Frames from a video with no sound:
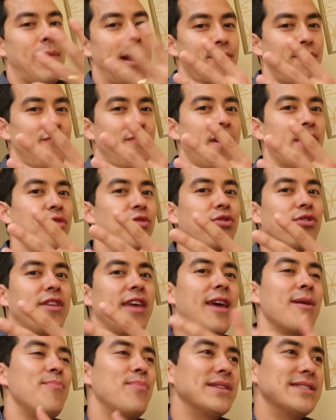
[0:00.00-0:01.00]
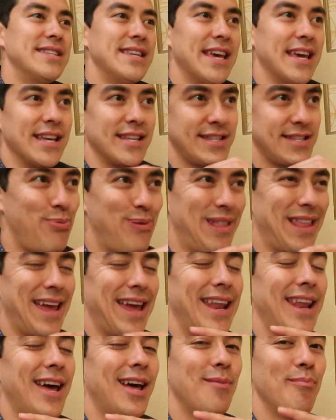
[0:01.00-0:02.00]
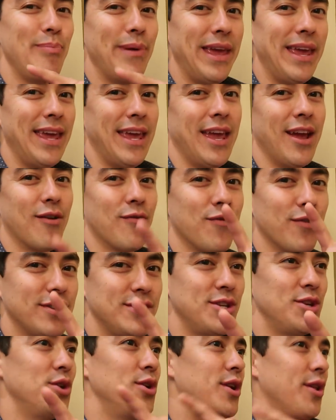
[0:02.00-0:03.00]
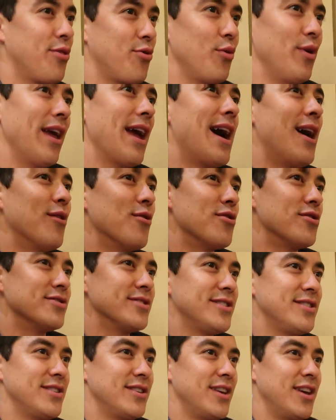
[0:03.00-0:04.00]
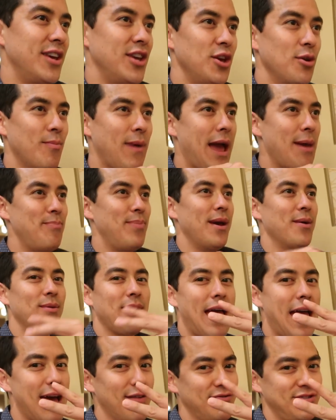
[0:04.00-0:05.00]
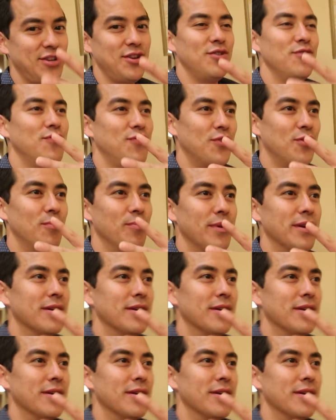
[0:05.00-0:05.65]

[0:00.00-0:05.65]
My fifth tip is this: plan on being here for two to three hours. You might be able to have two full